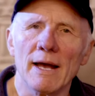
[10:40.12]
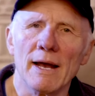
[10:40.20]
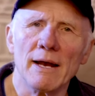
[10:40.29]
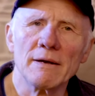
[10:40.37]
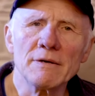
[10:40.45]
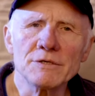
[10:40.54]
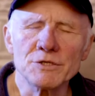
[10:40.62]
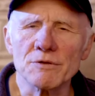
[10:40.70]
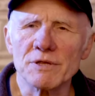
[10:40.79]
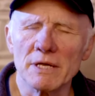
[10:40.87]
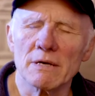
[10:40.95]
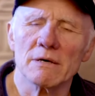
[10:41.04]
And you
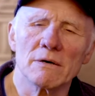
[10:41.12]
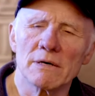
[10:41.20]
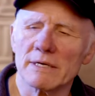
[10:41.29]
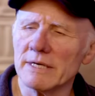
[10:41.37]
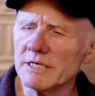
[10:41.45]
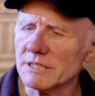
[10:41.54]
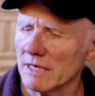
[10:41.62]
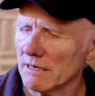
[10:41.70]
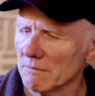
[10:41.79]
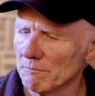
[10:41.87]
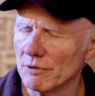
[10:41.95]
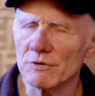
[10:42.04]
think, oh, at least I
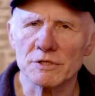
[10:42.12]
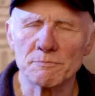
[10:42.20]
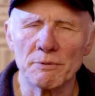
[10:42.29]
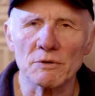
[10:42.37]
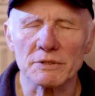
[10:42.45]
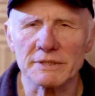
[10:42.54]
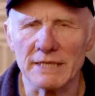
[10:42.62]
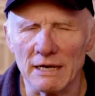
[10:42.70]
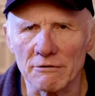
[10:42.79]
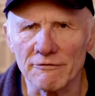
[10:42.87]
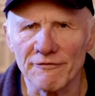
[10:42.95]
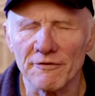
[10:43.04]
can put this book
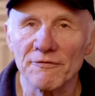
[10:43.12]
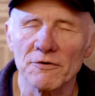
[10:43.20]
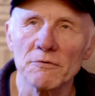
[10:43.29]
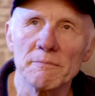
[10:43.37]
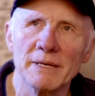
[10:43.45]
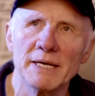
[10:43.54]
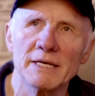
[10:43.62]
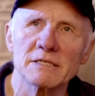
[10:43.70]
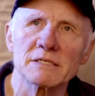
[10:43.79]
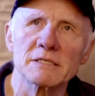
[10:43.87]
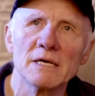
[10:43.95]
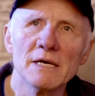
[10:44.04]
down for a few
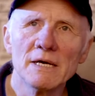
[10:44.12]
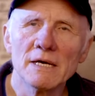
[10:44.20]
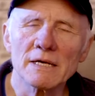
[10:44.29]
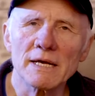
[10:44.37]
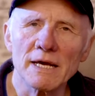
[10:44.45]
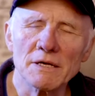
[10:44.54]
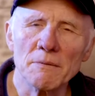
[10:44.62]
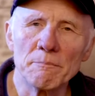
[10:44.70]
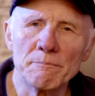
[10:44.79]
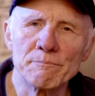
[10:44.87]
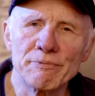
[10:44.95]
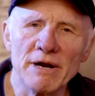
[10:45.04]
minutes and get a
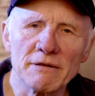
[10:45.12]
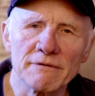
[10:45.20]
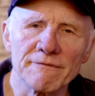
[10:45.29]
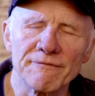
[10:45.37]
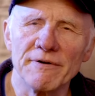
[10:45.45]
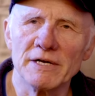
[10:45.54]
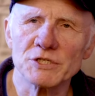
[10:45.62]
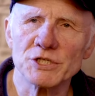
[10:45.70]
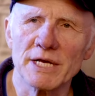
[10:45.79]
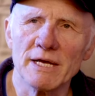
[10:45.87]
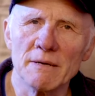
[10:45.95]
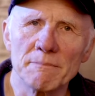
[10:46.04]
breath of fresh
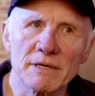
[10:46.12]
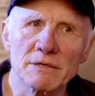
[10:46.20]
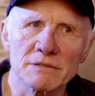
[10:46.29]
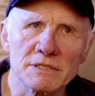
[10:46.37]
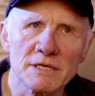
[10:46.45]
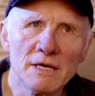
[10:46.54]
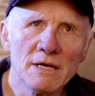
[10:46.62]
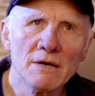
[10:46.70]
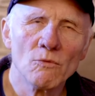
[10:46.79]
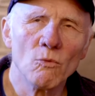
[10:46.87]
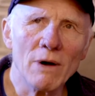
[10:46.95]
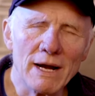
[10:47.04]
air because,
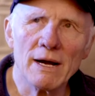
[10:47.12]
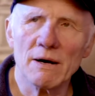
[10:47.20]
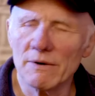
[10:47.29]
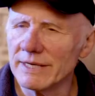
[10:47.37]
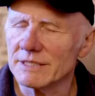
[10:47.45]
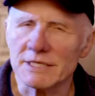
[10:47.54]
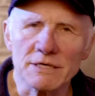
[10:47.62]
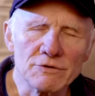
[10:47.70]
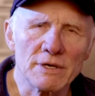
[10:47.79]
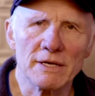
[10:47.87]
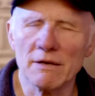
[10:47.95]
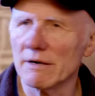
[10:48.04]
wow, it's
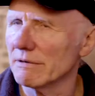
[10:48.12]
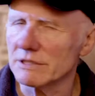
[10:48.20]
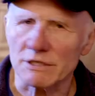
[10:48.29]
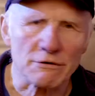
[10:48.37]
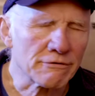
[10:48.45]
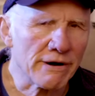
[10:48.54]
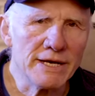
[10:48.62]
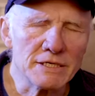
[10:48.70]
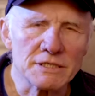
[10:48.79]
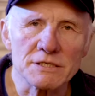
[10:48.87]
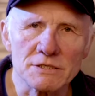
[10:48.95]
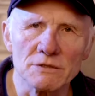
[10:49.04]
a great
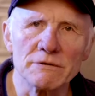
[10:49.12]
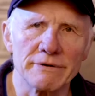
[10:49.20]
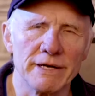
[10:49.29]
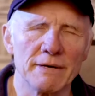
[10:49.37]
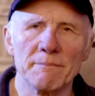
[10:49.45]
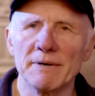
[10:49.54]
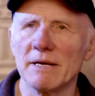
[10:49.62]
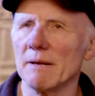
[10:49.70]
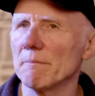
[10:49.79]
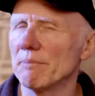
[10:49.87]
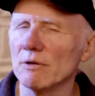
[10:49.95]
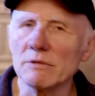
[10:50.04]
story, but
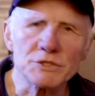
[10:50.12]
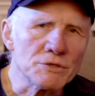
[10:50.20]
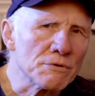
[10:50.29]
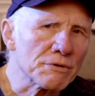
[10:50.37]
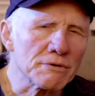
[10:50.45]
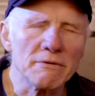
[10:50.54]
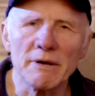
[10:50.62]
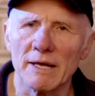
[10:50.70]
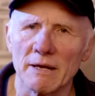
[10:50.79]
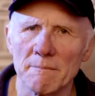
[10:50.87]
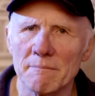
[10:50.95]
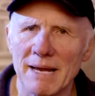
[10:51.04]
it pulls you through
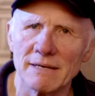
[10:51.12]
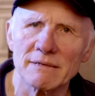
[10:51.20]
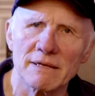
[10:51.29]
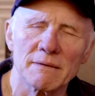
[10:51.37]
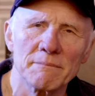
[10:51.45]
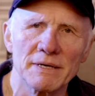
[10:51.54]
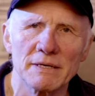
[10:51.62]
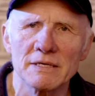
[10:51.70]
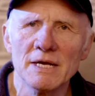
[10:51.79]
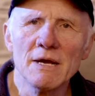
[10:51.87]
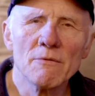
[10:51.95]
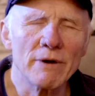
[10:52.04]
like a mad thing. But
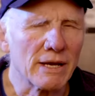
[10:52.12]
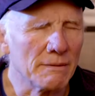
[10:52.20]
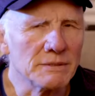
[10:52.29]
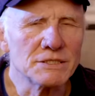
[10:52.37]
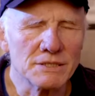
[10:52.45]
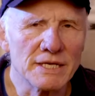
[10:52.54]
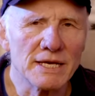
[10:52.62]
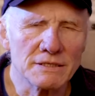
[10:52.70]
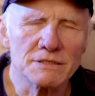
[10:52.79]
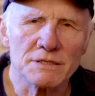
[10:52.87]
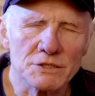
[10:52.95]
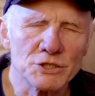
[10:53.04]
we're coming to the
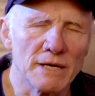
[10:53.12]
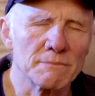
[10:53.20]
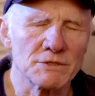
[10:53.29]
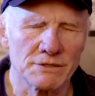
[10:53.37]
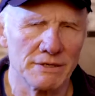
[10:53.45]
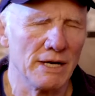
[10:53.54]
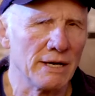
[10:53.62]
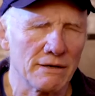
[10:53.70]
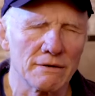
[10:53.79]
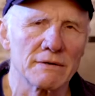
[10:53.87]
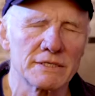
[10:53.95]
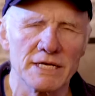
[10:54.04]
end of the chapter. I
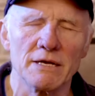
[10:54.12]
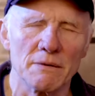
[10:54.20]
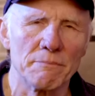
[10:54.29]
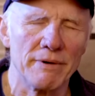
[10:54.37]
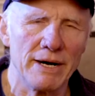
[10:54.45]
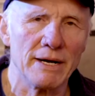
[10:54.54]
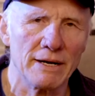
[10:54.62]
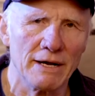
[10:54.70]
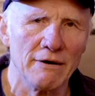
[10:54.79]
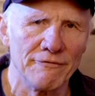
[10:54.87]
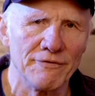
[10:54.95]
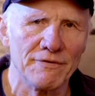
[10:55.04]
can take a break
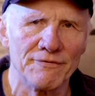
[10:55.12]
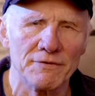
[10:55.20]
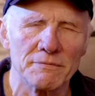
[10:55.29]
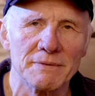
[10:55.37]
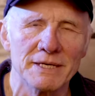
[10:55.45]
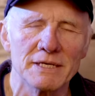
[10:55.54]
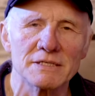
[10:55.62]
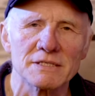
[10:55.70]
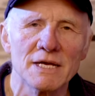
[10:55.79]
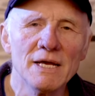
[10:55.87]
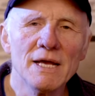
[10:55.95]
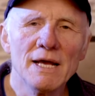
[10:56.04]
now for a few minutes.
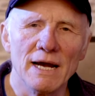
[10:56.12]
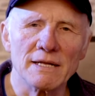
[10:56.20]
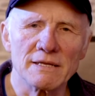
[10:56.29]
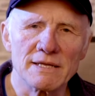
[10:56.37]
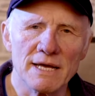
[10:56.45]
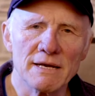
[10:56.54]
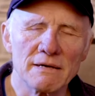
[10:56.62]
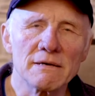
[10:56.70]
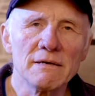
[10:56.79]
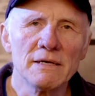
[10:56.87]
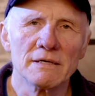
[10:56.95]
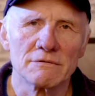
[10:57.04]
And
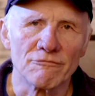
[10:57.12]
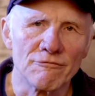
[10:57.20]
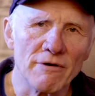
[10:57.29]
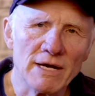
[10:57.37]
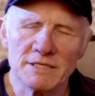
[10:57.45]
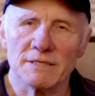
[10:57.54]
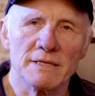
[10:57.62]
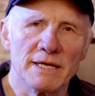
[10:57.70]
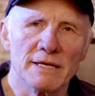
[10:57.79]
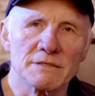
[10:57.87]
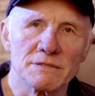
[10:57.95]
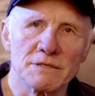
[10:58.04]
then right at
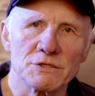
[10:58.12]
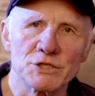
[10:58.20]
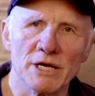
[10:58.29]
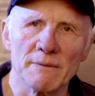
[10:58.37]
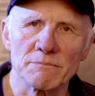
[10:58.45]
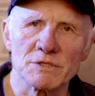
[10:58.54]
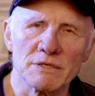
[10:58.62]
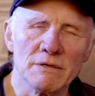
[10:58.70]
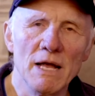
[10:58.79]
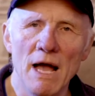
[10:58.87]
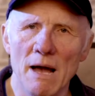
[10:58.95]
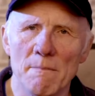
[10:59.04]
the end of the chapter,
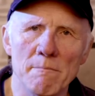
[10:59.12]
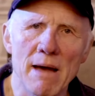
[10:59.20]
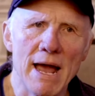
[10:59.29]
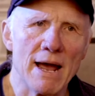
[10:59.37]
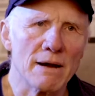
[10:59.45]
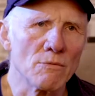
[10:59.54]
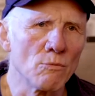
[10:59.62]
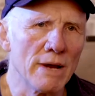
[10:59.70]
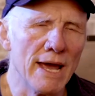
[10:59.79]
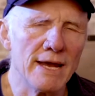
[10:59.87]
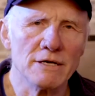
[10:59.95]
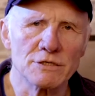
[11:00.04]
a man
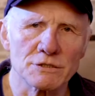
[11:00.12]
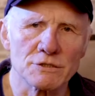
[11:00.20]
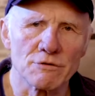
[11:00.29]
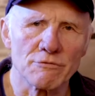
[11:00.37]
enters